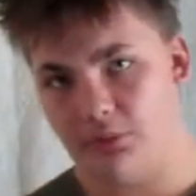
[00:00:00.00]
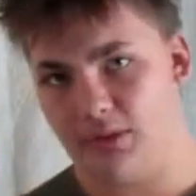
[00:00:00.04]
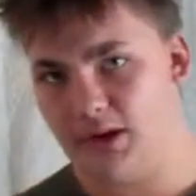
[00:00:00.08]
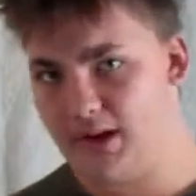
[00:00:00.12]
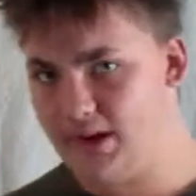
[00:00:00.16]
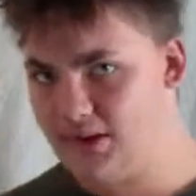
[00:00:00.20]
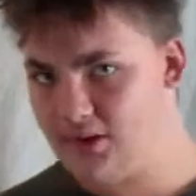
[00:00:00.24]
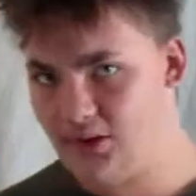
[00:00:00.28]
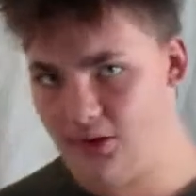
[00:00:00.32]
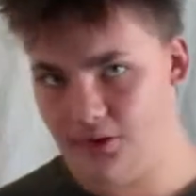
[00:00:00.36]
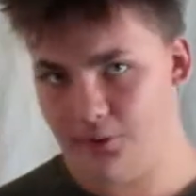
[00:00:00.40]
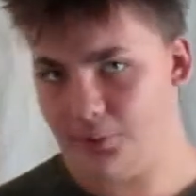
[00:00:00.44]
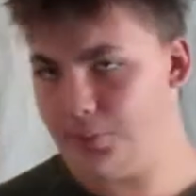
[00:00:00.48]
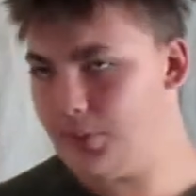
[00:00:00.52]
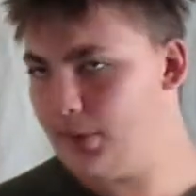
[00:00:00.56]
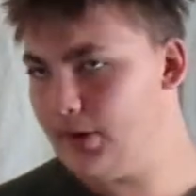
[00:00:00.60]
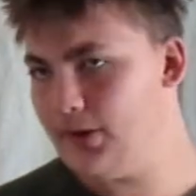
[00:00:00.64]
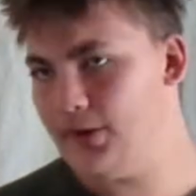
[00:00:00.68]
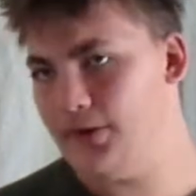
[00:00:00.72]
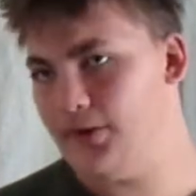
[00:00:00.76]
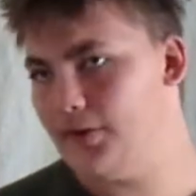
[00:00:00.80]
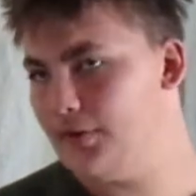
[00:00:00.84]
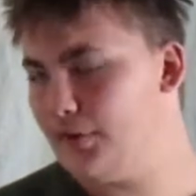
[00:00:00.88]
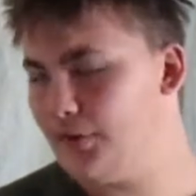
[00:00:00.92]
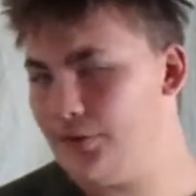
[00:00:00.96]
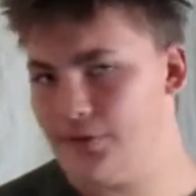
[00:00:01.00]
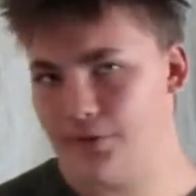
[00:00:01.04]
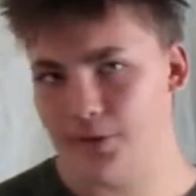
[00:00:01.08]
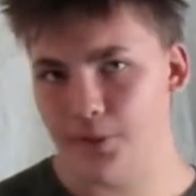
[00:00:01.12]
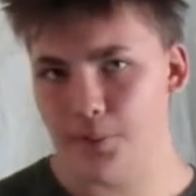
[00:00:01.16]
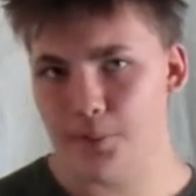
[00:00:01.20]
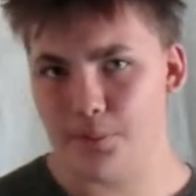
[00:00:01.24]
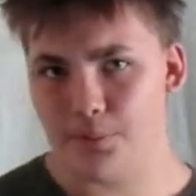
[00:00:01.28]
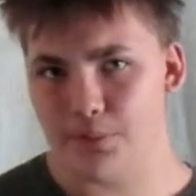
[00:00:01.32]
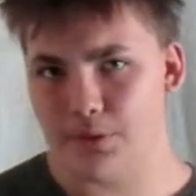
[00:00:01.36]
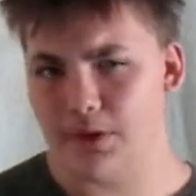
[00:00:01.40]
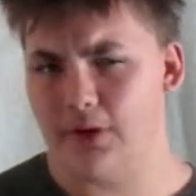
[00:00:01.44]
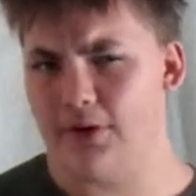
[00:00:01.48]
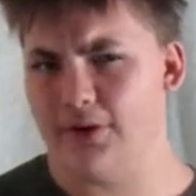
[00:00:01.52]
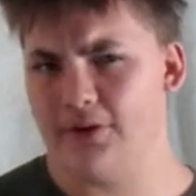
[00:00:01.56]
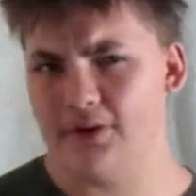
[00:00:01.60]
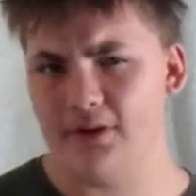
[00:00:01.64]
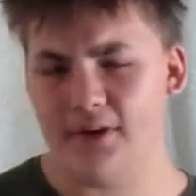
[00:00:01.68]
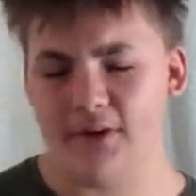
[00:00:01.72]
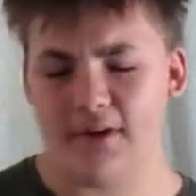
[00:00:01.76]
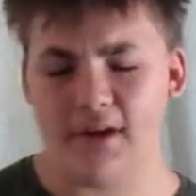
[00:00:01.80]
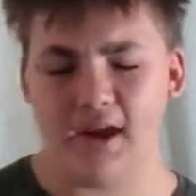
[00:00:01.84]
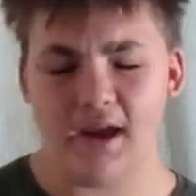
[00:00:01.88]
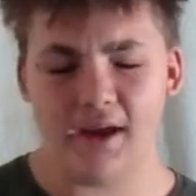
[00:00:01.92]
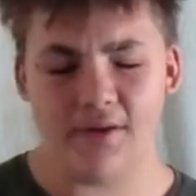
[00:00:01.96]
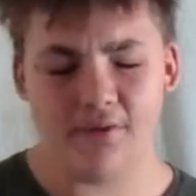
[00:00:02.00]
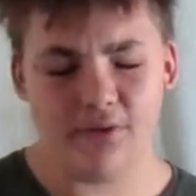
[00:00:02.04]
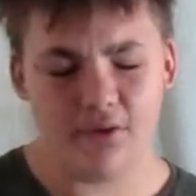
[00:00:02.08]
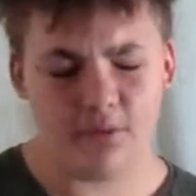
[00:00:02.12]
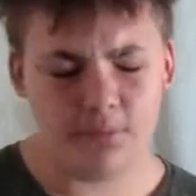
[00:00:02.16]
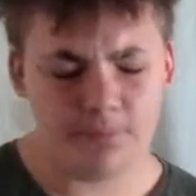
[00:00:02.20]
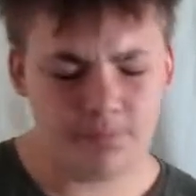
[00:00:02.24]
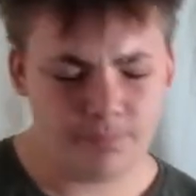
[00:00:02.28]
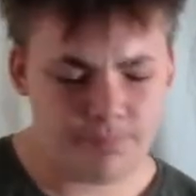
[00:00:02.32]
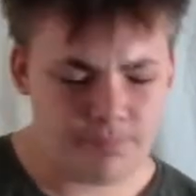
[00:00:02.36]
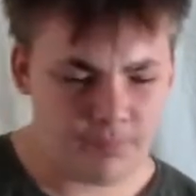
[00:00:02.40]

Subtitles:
me just because of the abuse I gave it.